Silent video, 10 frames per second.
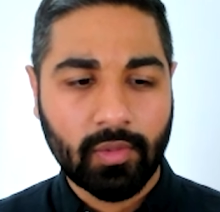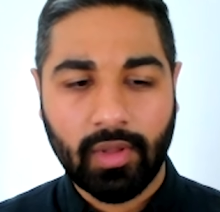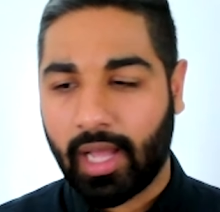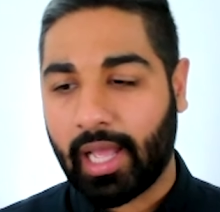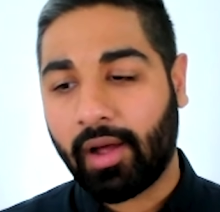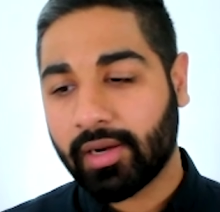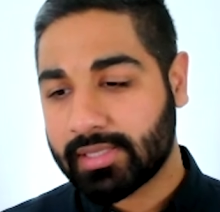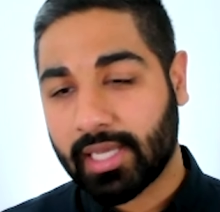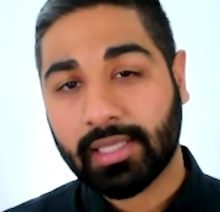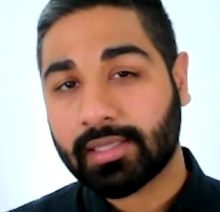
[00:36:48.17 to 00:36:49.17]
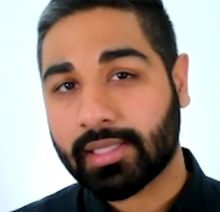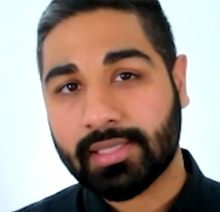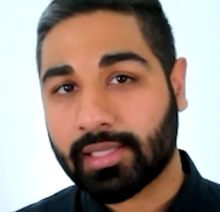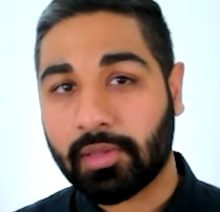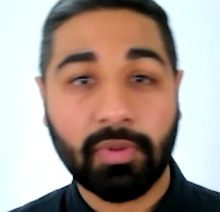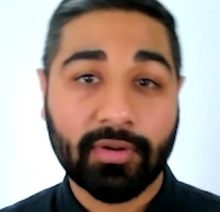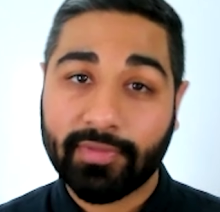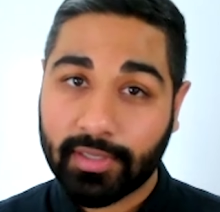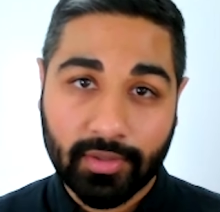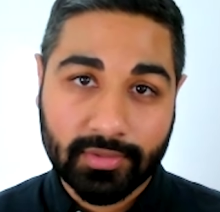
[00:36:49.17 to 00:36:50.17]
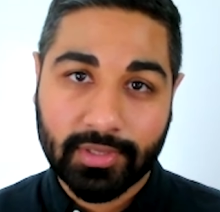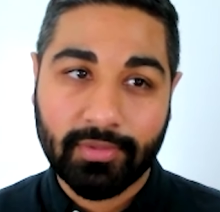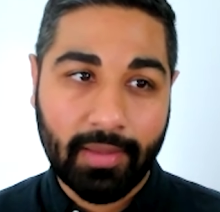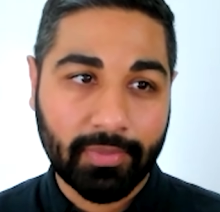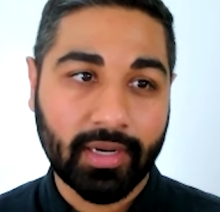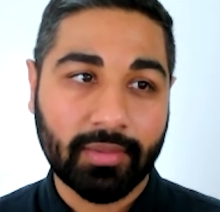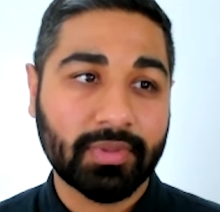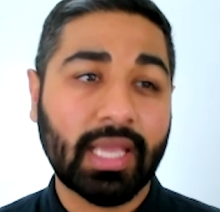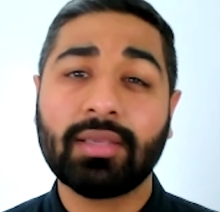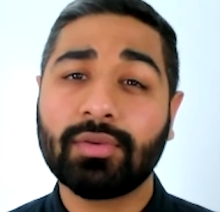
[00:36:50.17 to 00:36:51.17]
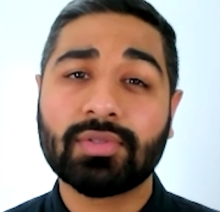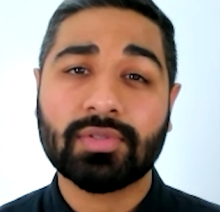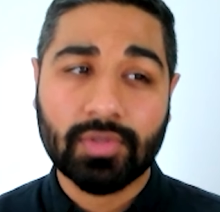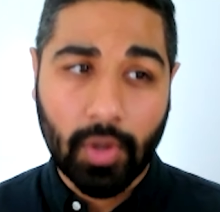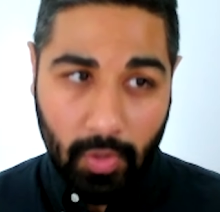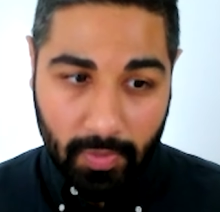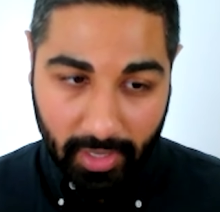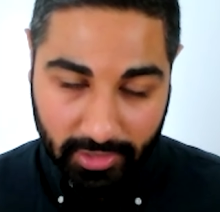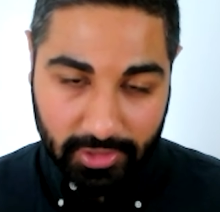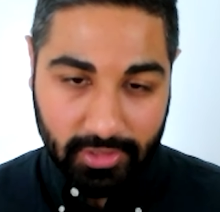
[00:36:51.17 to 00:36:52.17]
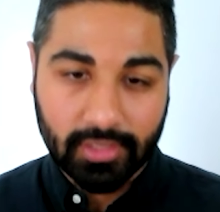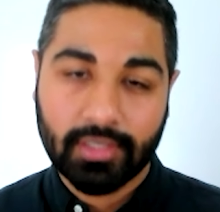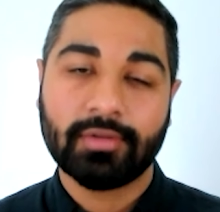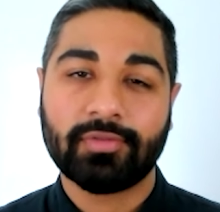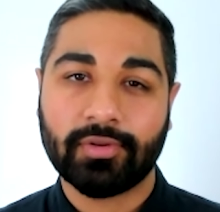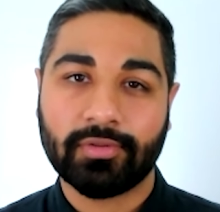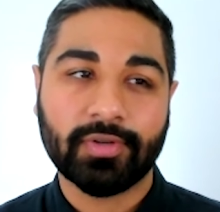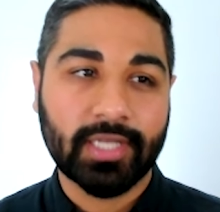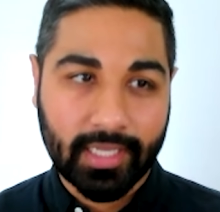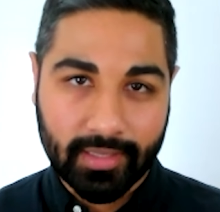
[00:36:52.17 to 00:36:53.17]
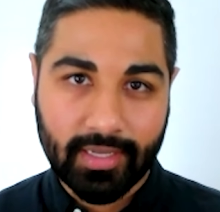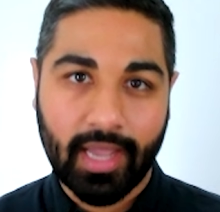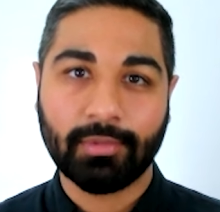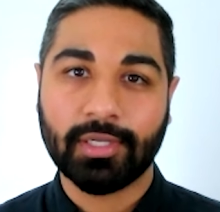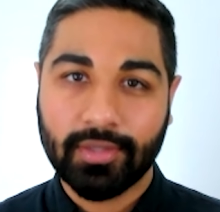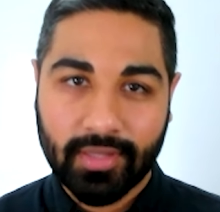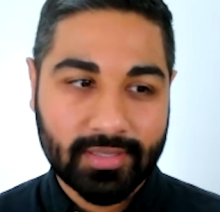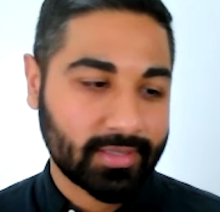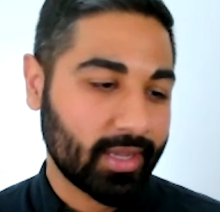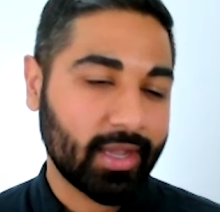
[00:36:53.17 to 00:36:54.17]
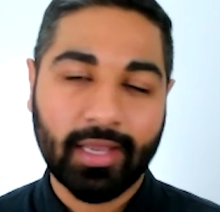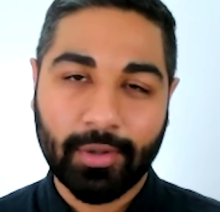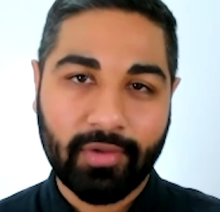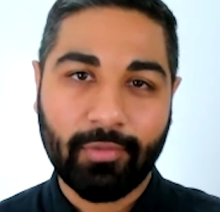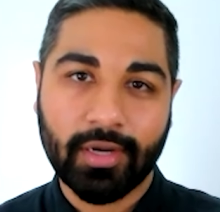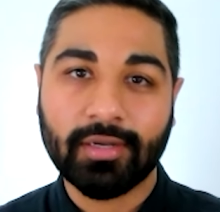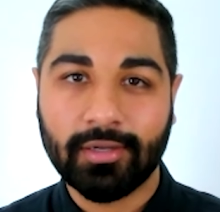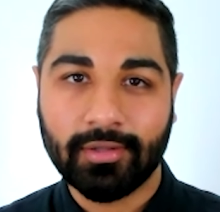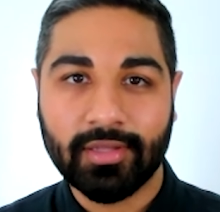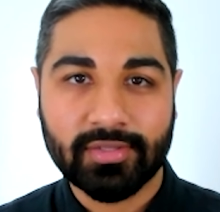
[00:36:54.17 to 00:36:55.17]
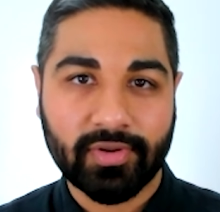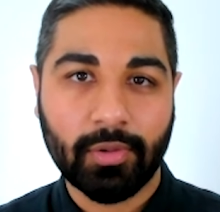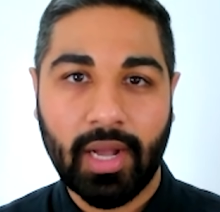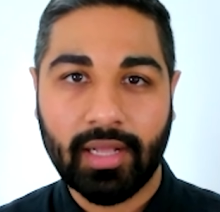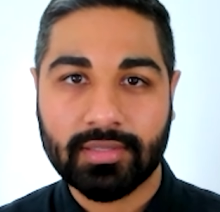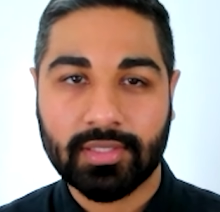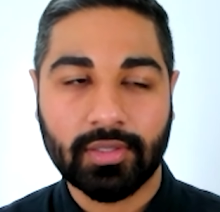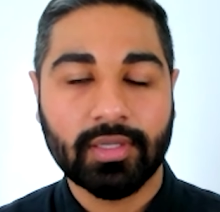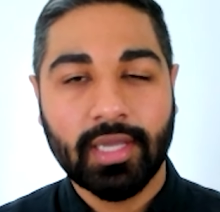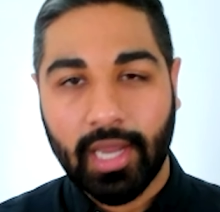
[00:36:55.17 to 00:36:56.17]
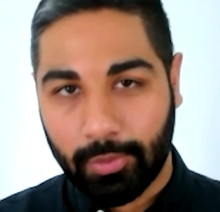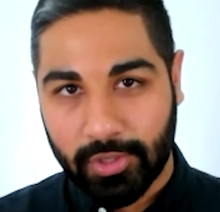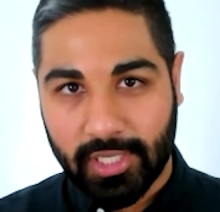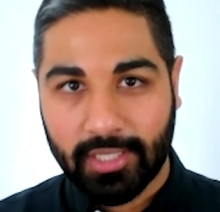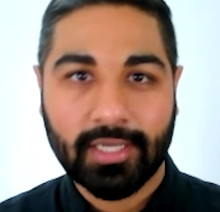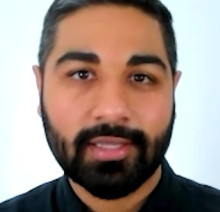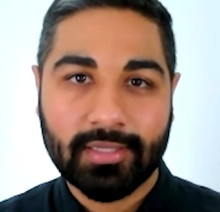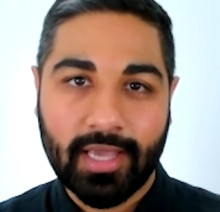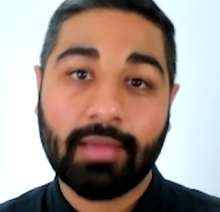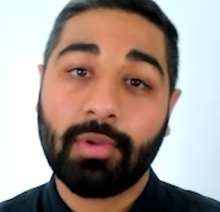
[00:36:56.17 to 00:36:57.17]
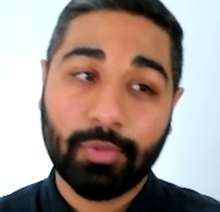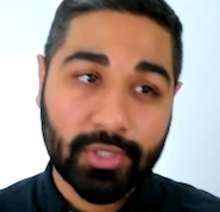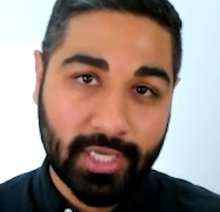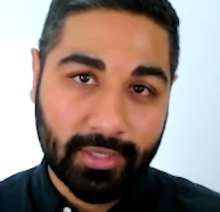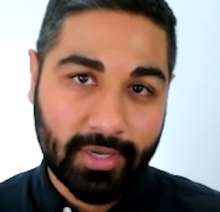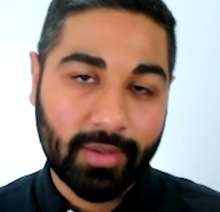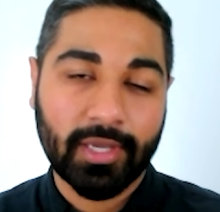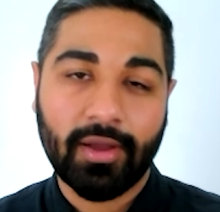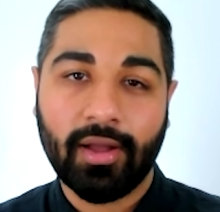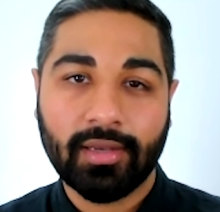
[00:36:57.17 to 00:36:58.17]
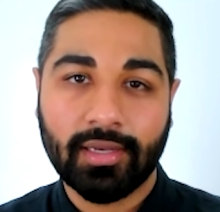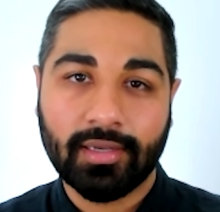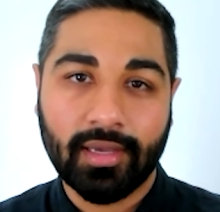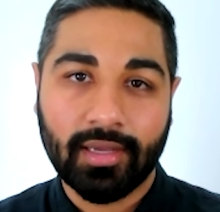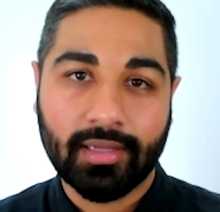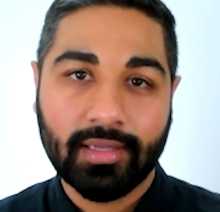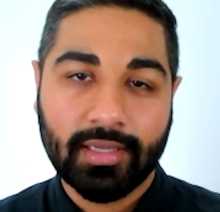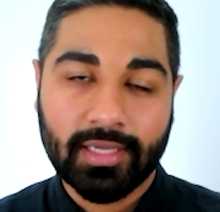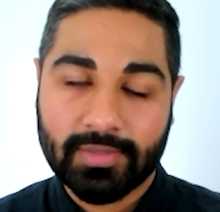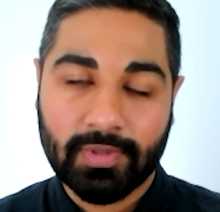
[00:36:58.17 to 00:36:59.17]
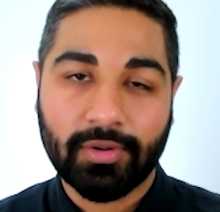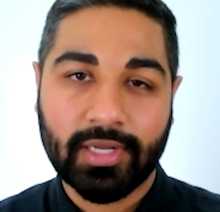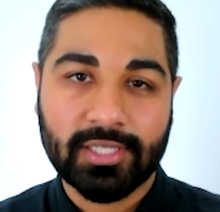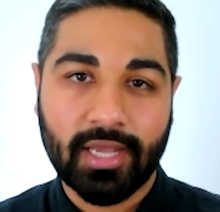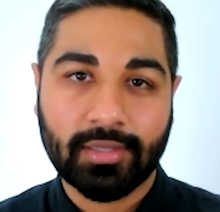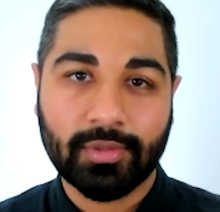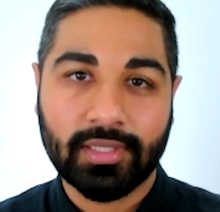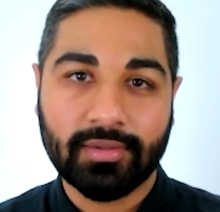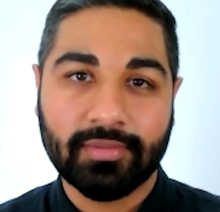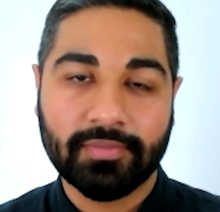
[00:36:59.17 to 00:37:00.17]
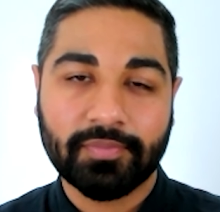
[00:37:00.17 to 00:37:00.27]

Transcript: Well, I think that's like the perfect note to wrap it up. Thank you so much for taking the time to do this. I know I've wanted to do this for a while, so I appreciate you taking the time. I appreciate you coming on, and it's been great chatting with you.